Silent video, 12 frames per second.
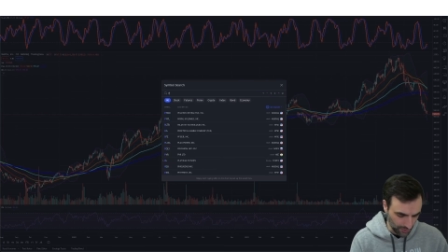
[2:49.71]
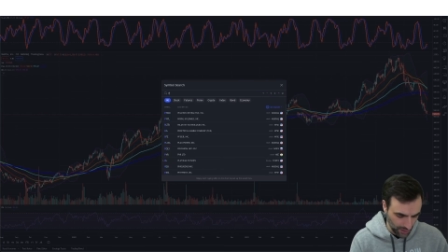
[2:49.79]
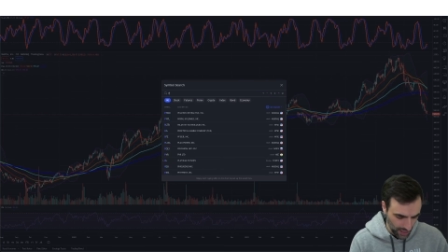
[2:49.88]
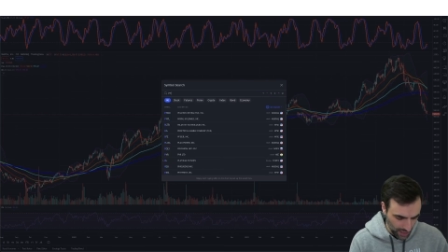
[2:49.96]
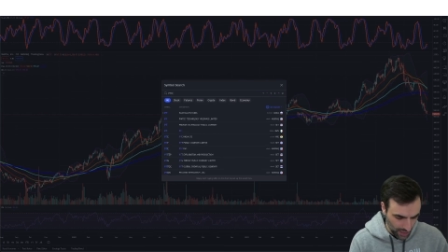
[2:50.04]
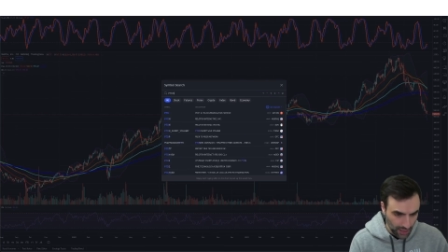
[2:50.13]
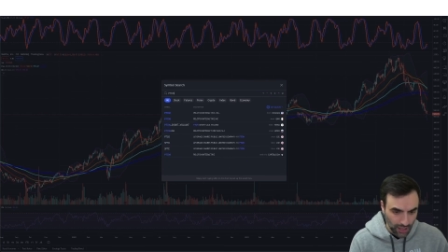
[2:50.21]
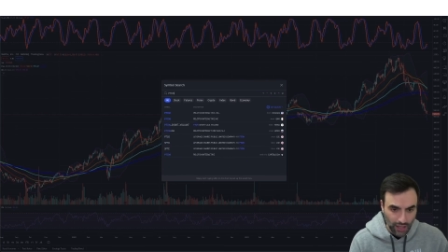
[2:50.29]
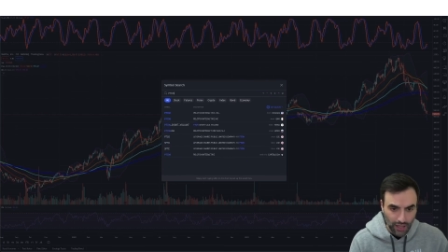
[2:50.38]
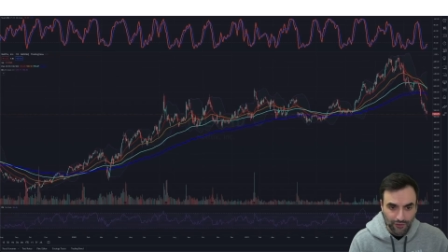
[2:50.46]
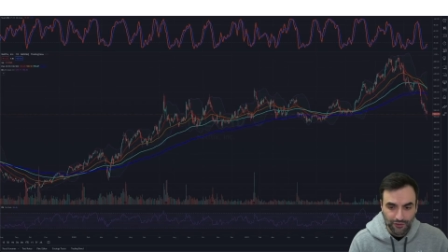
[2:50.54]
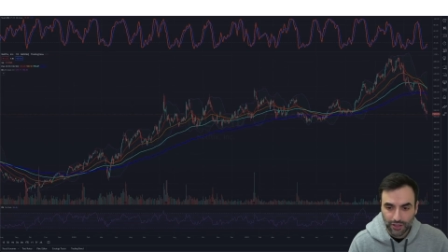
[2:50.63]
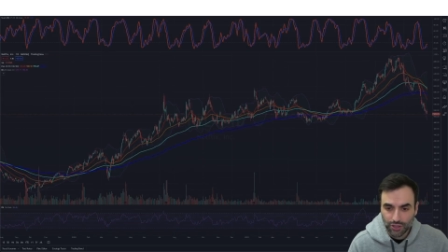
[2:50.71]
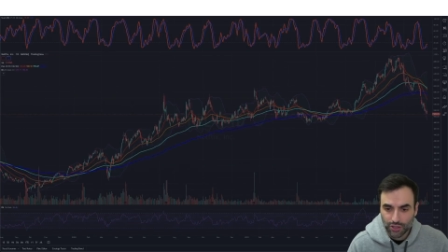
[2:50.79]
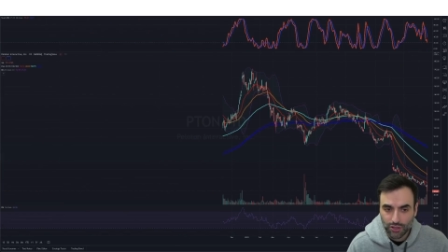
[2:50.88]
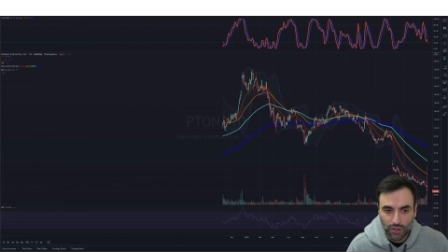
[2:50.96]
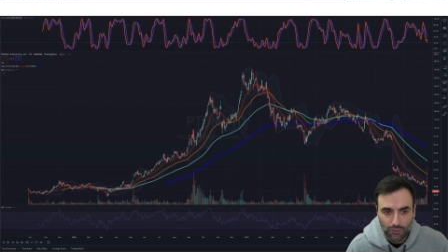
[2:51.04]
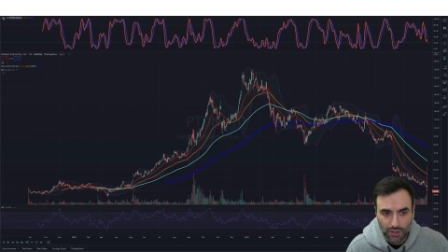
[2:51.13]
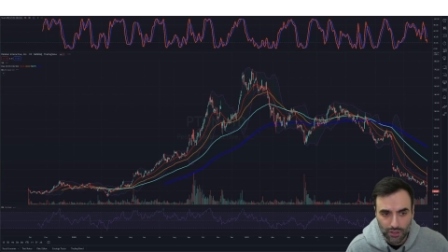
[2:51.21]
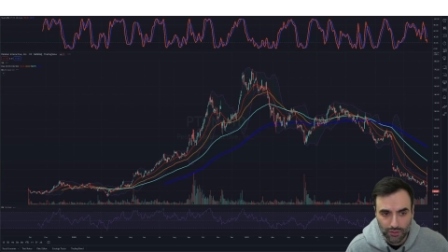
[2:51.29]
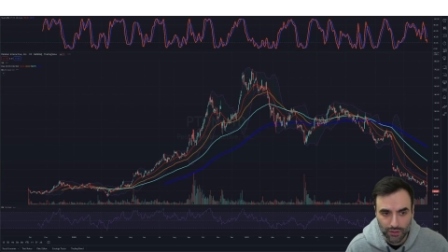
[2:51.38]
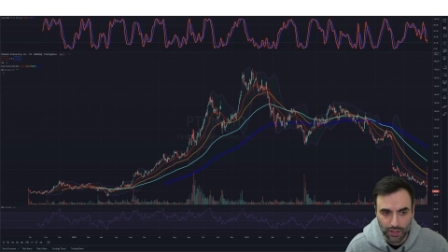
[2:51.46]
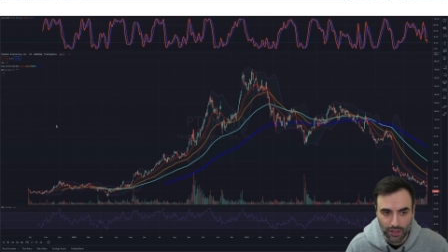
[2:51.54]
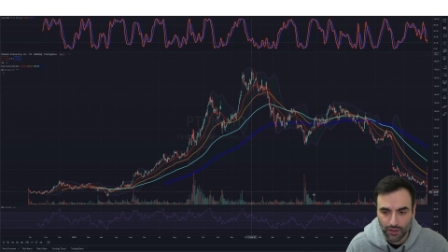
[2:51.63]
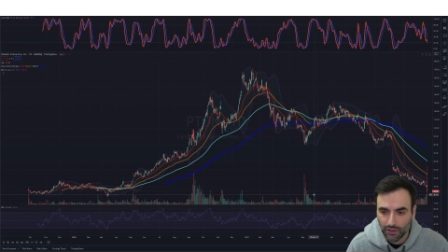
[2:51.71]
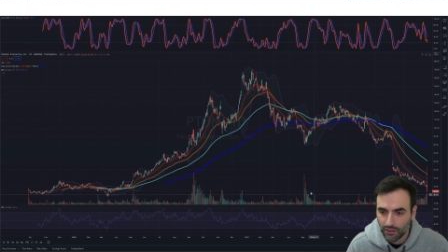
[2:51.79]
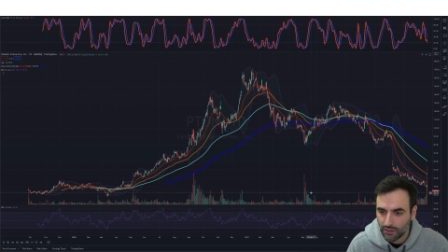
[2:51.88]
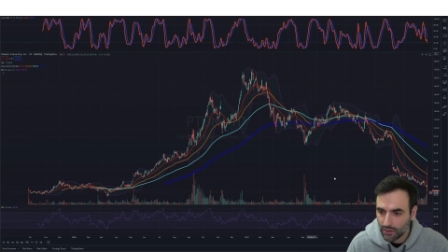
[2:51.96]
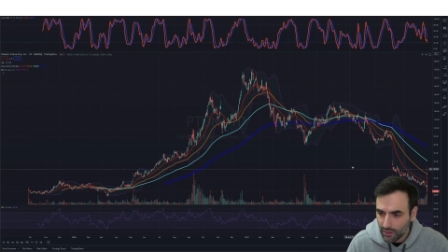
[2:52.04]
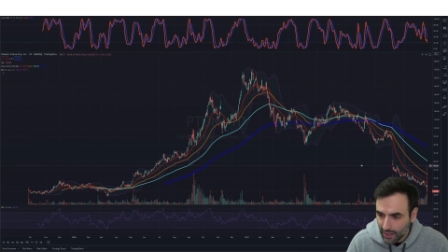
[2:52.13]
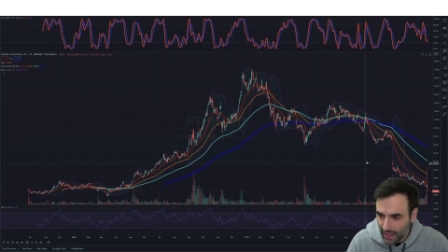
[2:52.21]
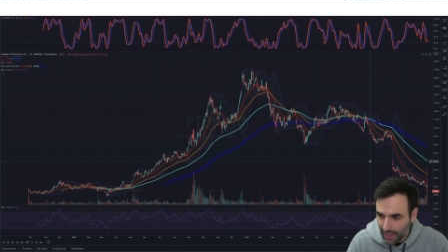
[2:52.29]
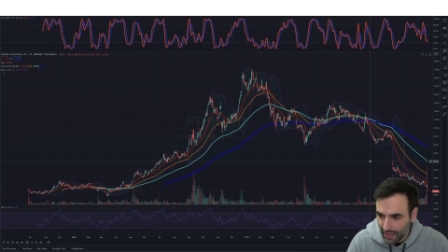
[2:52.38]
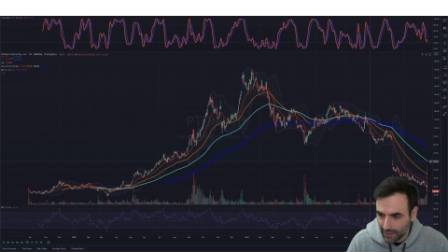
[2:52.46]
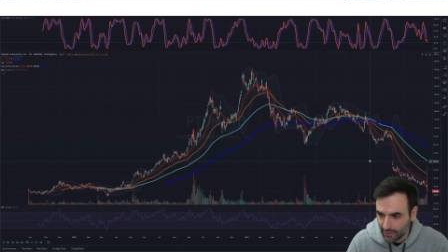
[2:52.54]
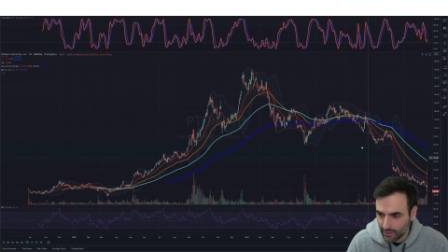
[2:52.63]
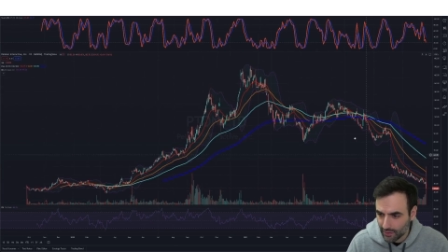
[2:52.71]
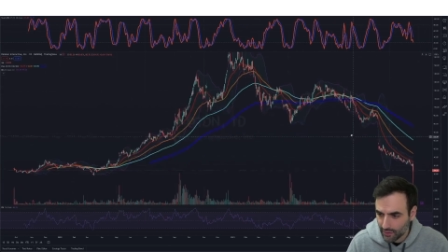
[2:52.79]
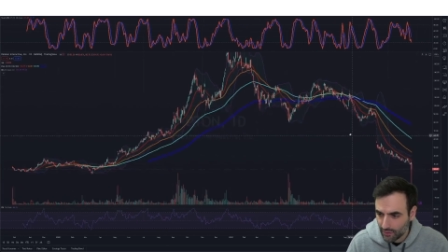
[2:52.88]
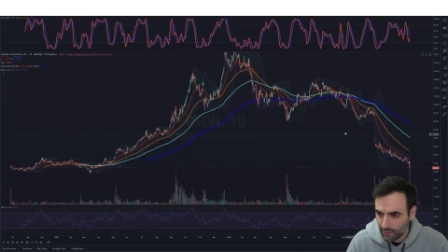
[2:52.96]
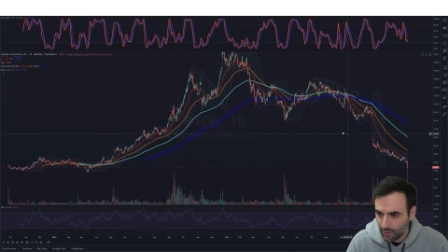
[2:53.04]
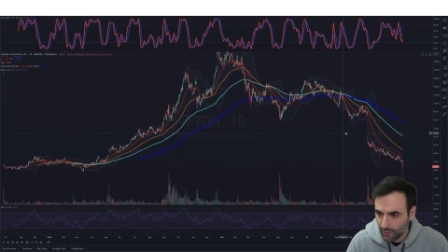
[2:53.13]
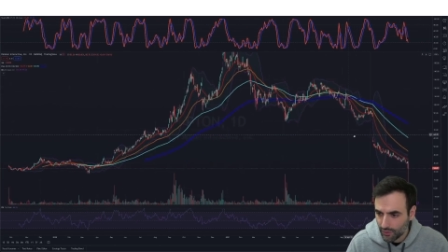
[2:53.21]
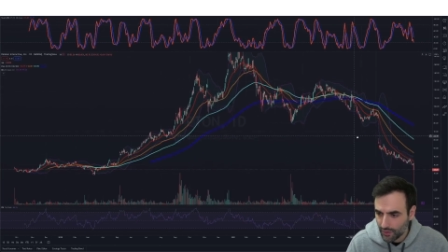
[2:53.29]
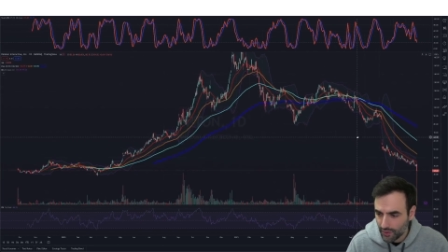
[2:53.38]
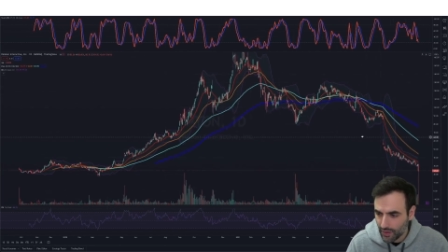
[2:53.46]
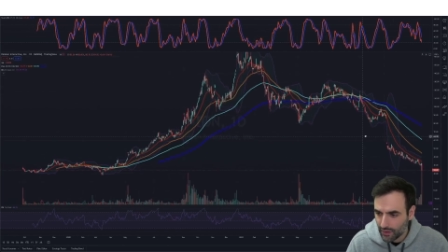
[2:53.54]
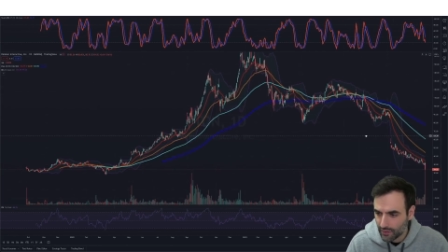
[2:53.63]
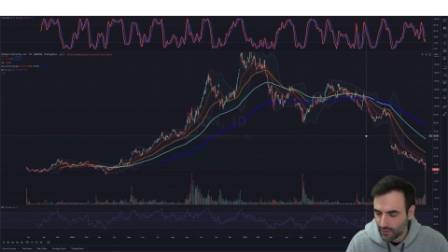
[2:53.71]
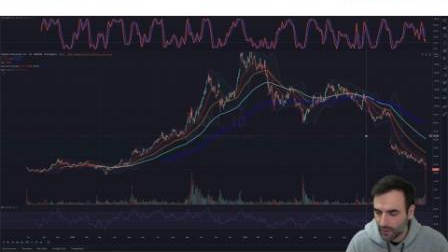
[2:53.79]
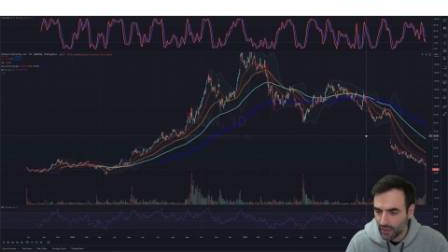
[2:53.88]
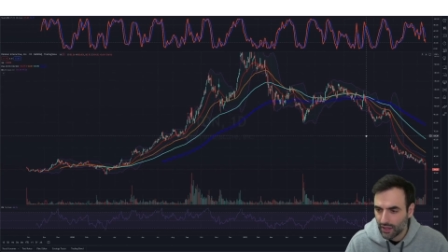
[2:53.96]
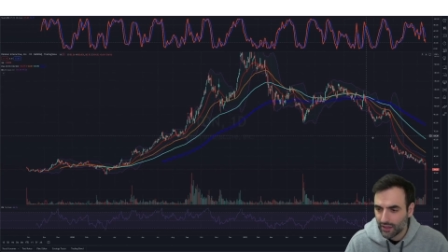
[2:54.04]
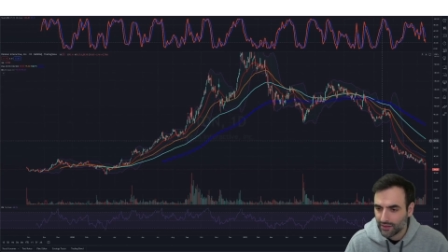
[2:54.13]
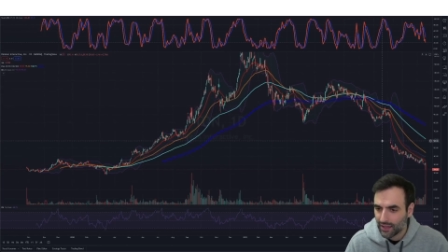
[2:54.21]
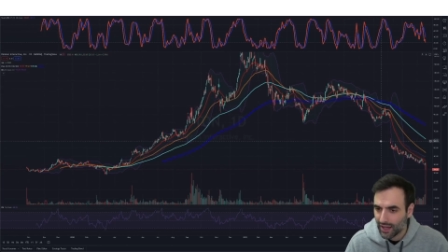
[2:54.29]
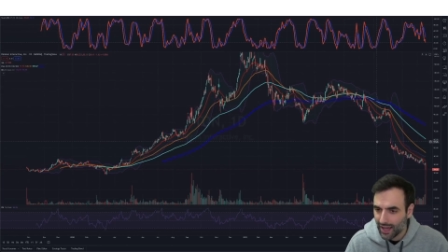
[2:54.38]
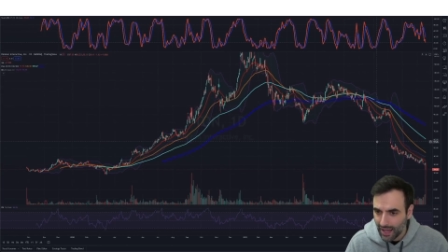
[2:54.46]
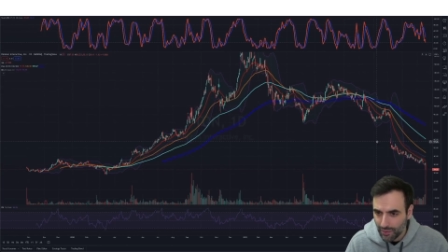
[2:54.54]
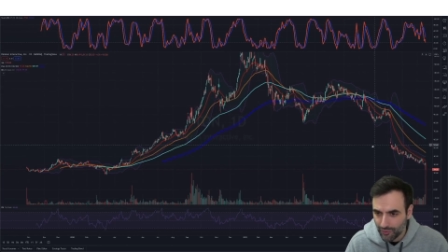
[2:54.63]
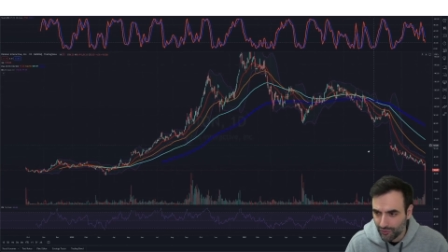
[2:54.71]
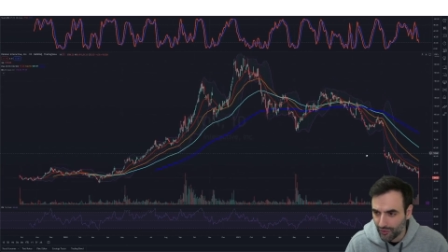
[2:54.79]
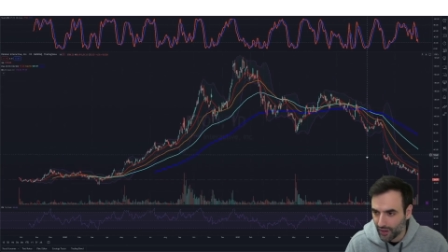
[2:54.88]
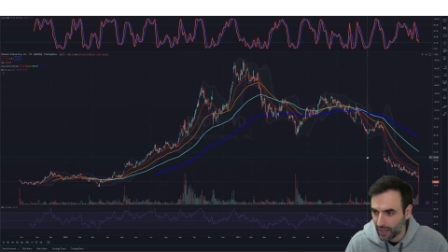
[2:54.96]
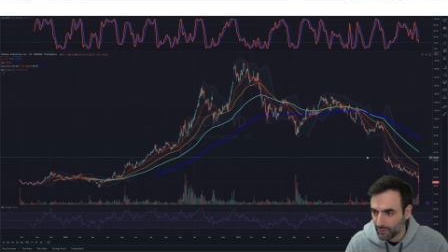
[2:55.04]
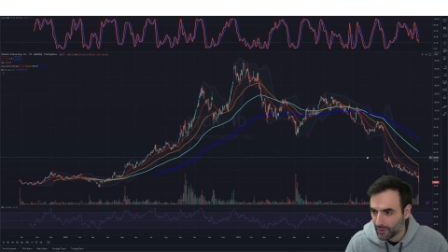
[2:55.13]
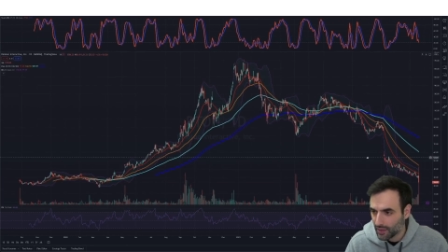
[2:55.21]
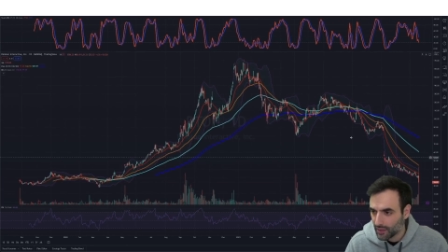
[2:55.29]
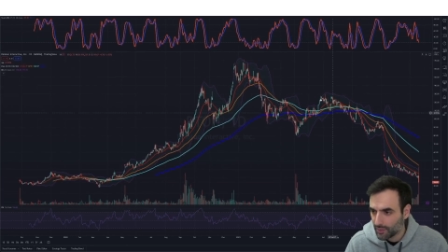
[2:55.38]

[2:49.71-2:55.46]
Okay. If I show you here, look at it over this time frame.